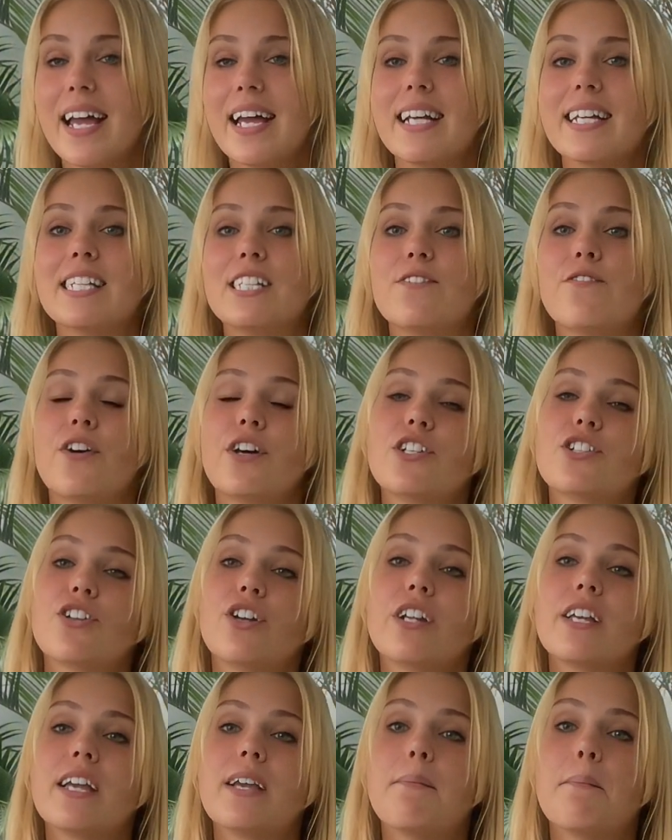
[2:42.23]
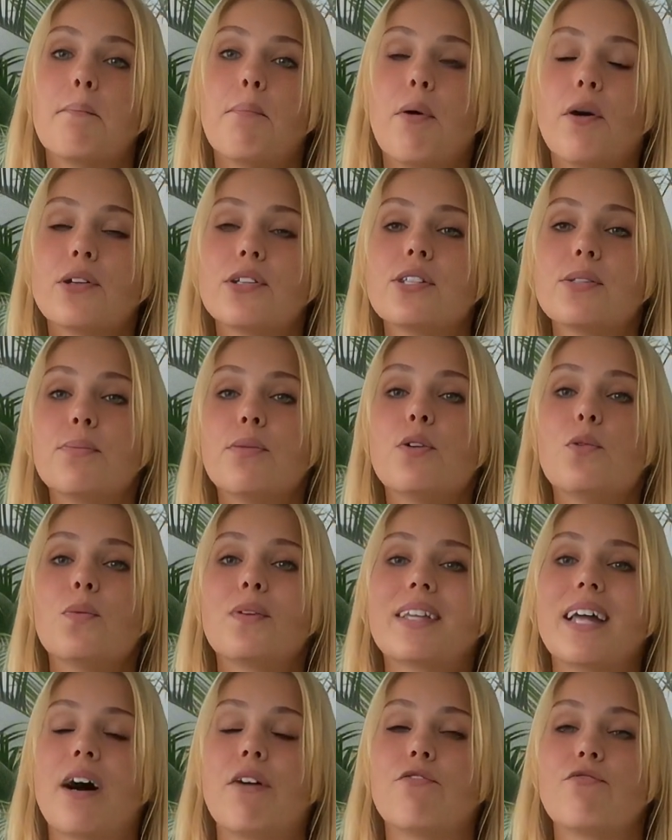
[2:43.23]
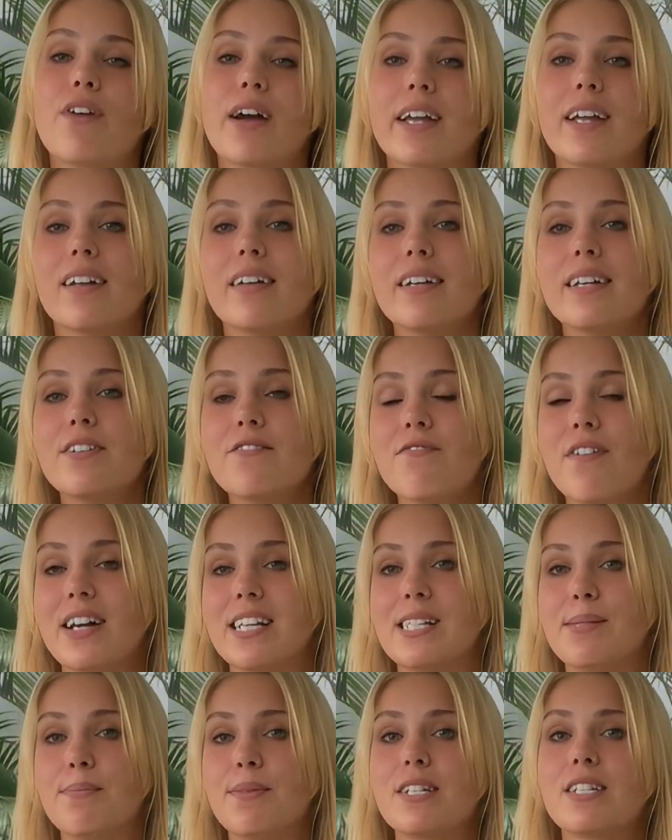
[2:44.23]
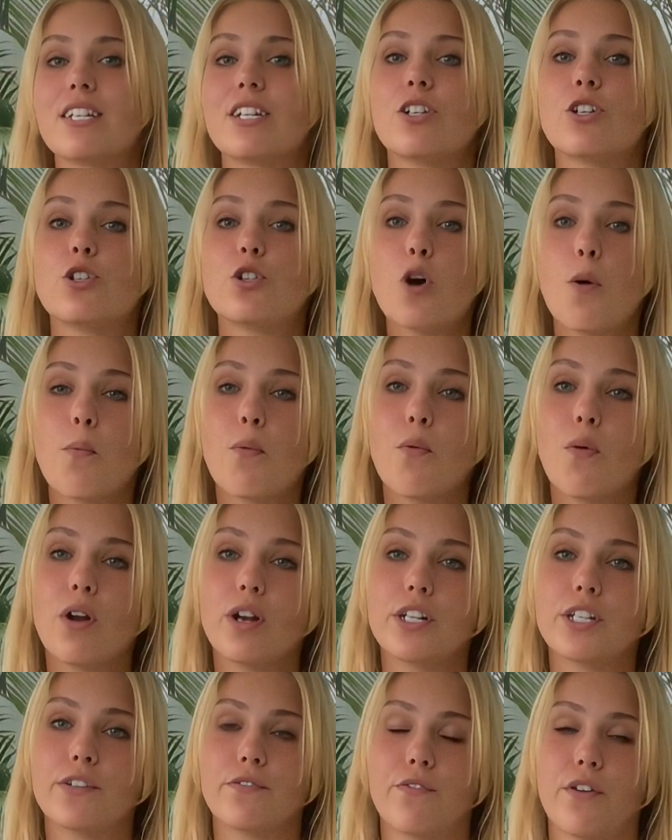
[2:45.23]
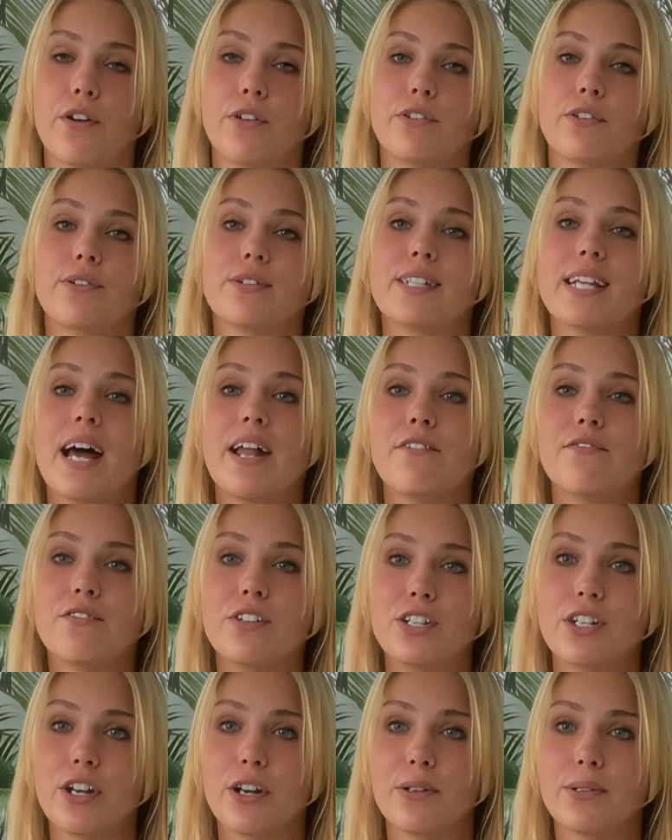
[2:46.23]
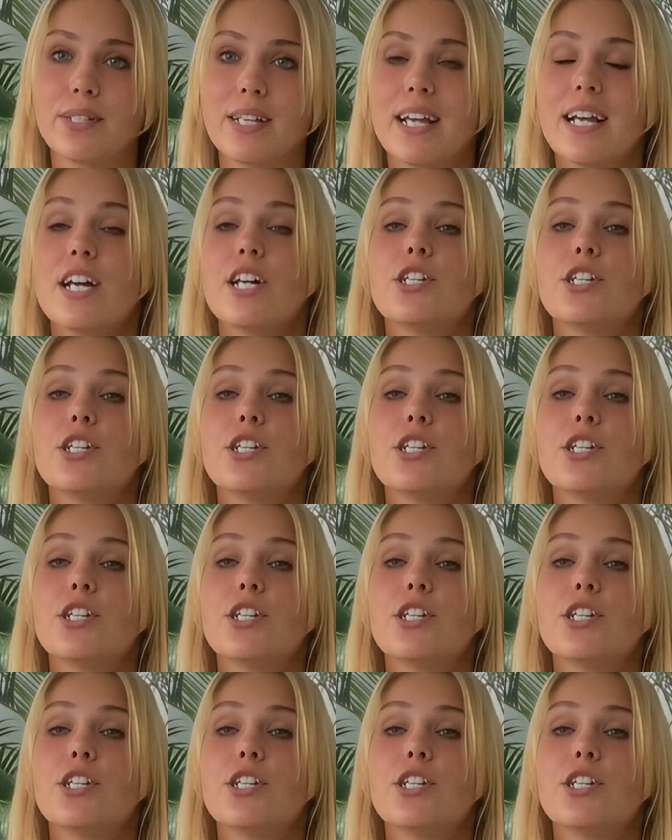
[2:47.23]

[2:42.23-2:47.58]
is virtually impossible without regular investment in top quality photos and videos.